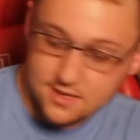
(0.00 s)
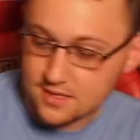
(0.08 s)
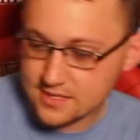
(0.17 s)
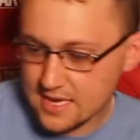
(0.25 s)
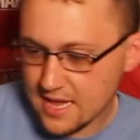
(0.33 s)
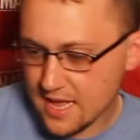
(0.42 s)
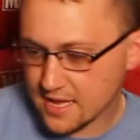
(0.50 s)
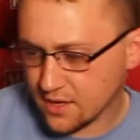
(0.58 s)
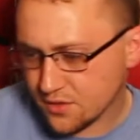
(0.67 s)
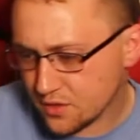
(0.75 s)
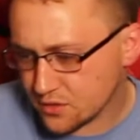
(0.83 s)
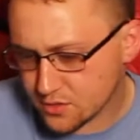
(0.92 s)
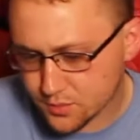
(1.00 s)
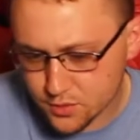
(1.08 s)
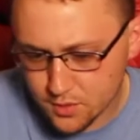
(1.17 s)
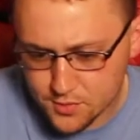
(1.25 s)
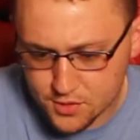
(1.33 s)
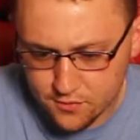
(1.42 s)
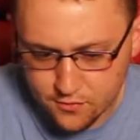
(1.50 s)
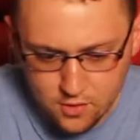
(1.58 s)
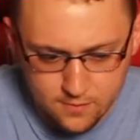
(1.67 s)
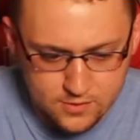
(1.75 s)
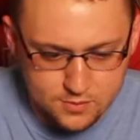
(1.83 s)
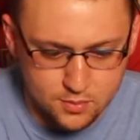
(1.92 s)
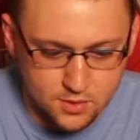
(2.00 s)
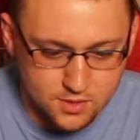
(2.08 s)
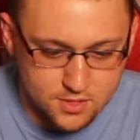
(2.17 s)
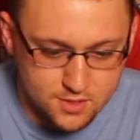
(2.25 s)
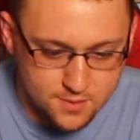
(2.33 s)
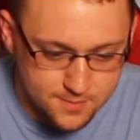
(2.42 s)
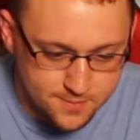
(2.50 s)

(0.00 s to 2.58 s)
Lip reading: tag on those subscription service books.